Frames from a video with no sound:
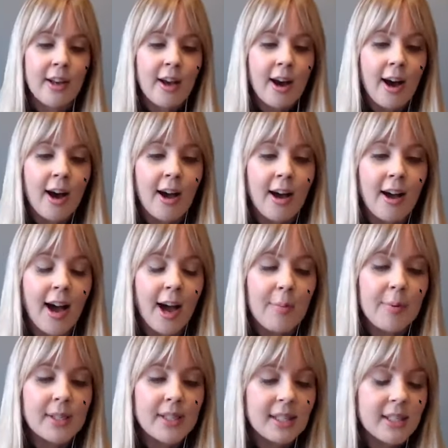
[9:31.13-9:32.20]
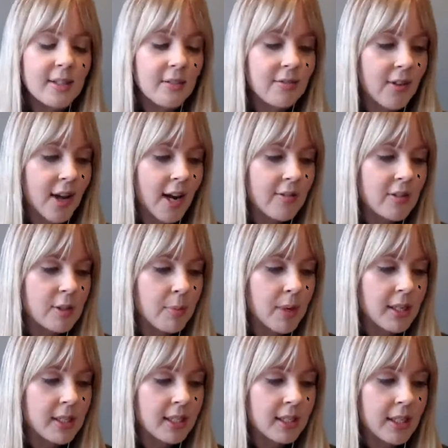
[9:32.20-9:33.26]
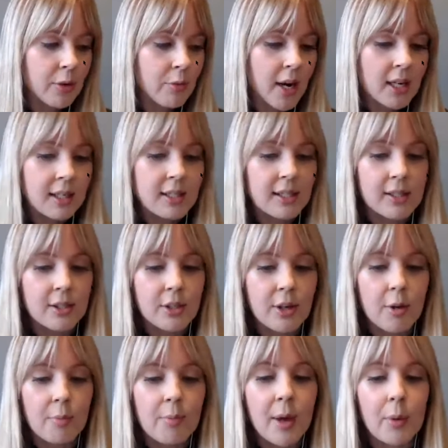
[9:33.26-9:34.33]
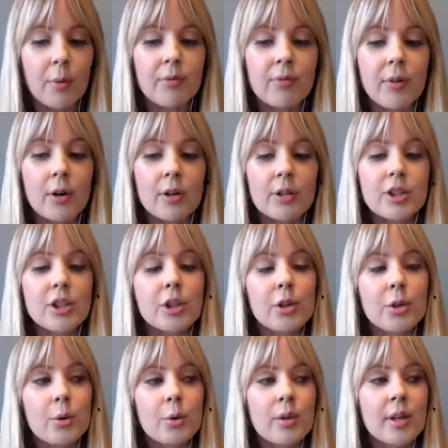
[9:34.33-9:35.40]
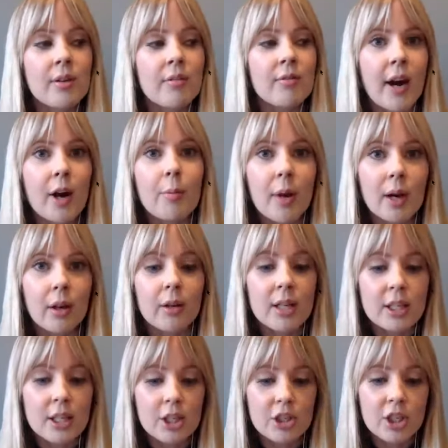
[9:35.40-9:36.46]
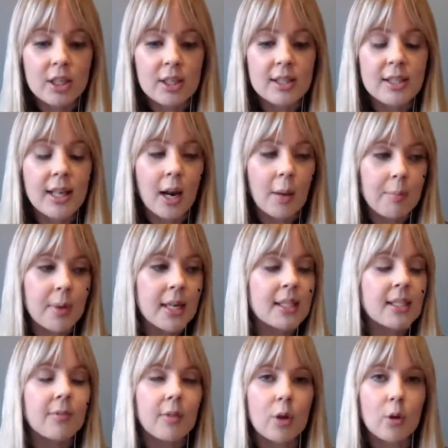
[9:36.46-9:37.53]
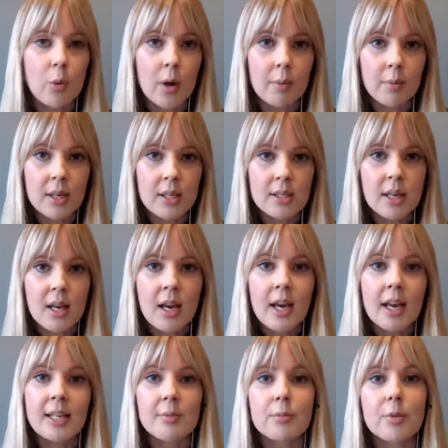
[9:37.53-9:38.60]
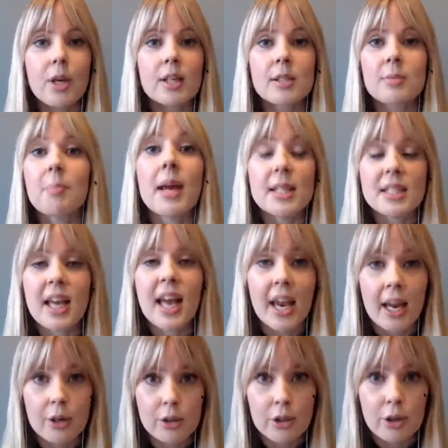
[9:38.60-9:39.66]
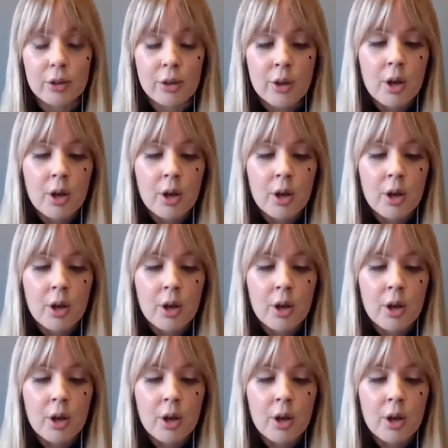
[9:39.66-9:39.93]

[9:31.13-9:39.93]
IP65 is basically a rating system that refers to the environmental conditions that a piece of equipment is made to handle.